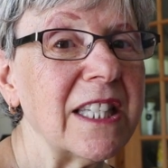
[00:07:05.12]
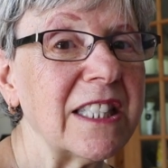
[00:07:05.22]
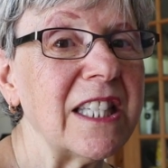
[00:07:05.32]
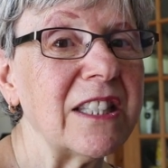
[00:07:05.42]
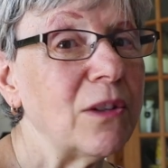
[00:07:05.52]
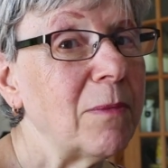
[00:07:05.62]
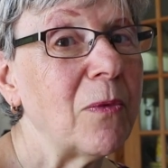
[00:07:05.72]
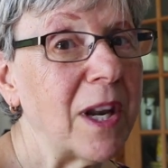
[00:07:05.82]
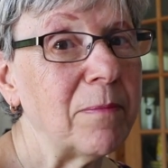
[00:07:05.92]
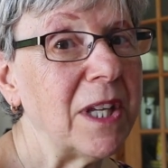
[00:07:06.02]
in the season. You may
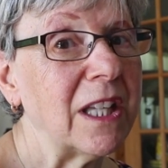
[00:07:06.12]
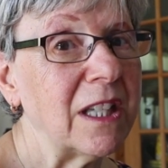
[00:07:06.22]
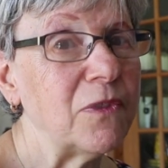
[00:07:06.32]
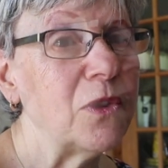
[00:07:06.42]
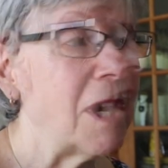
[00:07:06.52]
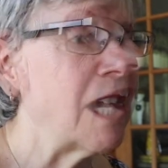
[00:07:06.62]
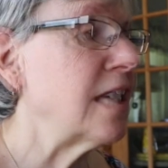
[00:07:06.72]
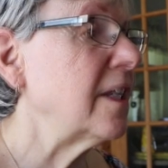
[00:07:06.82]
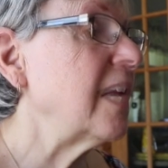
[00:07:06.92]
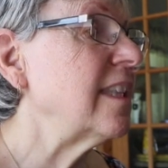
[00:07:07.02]
want to peel it if you make
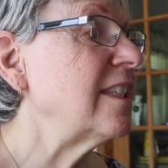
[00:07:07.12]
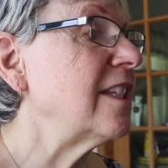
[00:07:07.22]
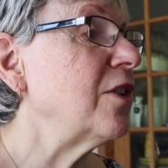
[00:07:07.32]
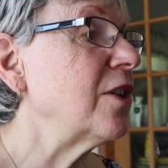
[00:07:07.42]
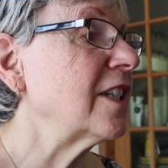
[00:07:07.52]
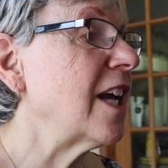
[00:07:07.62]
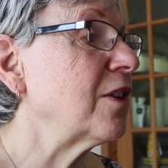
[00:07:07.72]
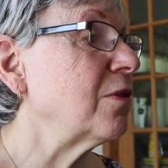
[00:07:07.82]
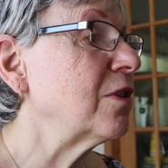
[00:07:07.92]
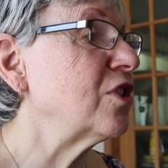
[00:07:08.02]
it. Nancy hooked
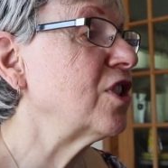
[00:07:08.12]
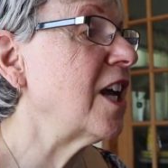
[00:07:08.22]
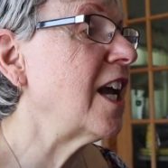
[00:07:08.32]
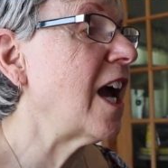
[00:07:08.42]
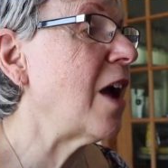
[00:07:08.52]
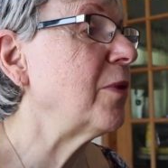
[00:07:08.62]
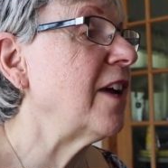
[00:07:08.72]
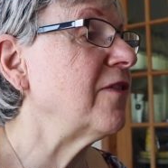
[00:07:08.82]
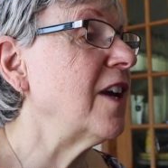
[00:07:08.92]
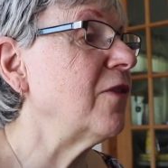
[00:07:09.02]
on crochet. I would
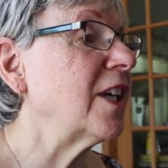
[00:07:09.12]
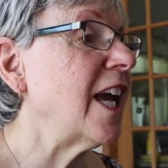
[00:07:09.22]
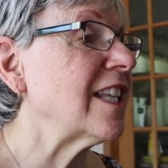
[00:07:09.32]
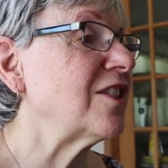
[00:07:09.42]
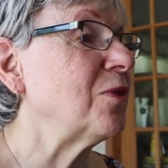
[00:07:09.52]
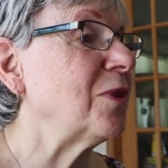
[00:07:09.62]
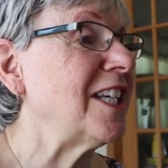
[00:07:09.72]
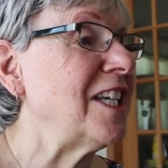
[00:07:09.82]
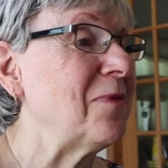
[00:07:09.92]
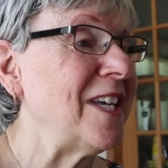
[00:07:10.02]
have never guessed you would
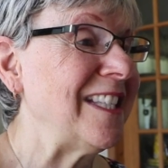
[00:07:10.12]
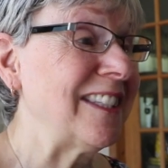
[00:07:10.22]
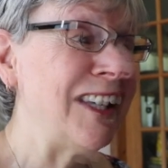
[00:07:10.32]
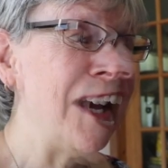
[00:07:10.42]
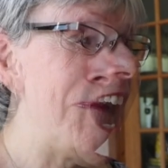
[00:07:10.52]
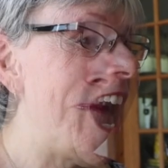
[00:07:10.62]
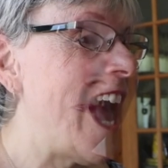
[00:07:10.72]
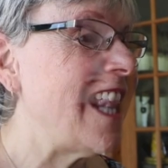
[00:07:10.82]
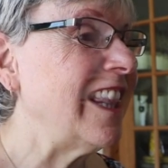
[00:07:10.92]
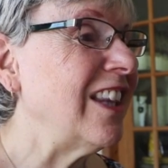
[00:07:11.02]
eat weeds. Yeah,
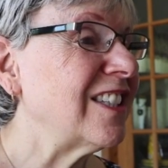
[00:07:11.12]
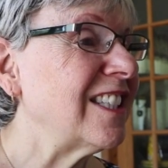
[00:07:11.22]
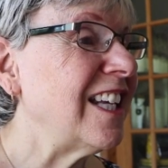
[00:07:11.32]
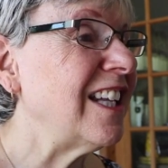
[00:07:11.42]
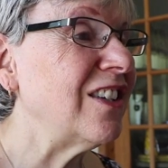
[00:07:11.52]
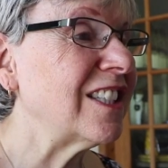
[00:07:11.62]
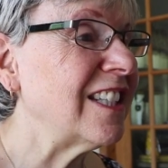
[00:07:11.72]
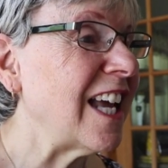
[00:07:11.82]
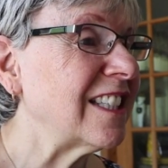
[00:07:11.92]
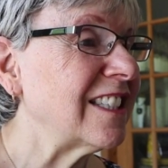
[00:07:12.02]
I looked. It looked
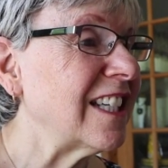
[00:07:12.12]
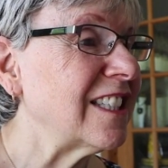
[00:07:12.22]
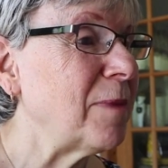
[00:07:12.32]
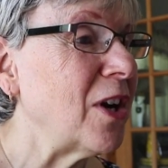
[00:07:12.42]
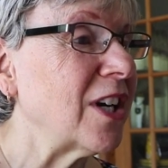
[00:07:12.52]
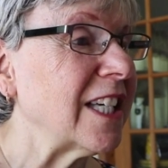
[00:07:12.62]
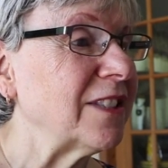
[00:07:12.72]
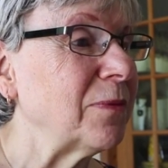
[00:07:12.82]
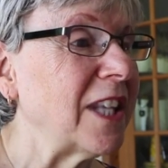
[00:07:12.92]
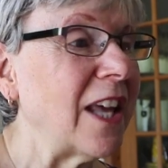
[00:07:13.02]
like
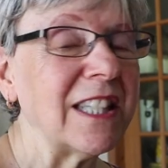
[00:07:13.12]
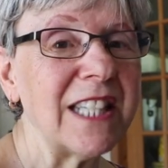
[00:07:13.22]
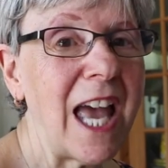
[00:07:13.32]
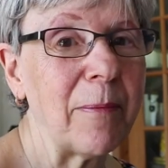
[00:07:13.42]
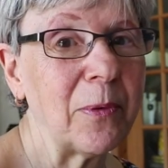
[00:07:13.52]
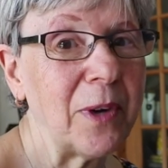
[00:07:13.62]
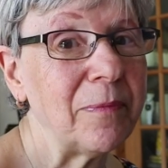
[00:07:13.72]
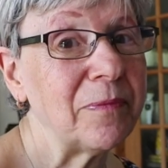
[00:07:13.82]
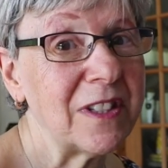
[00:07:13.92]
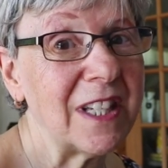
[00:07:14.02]
asparagus without the top.
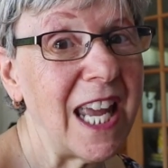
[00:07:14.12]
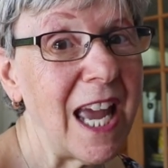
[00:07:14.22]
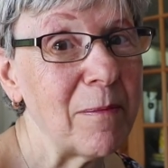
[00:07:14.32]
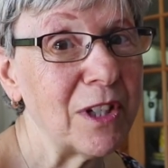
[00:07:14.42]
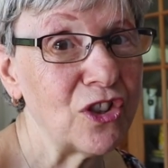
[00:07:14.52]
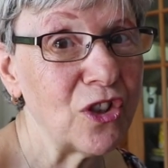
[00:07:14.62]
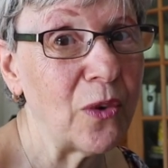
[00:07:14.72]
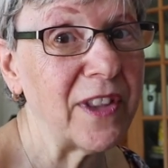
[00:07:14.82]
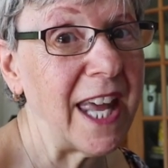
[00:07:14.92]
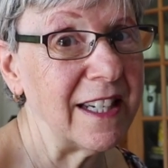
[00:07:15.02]
Well, today I'm going to
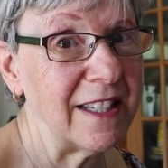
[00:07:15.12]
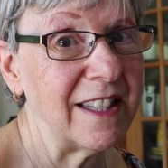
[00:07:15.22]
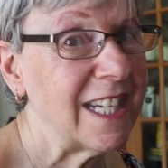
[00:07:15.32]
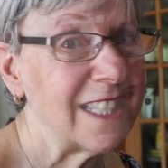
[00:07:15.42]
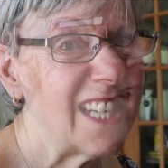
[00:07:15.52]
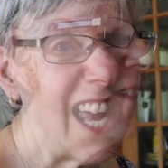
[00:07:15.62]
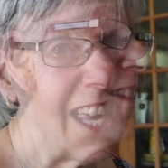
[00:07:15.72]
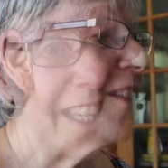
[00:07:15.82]
show that that it's not.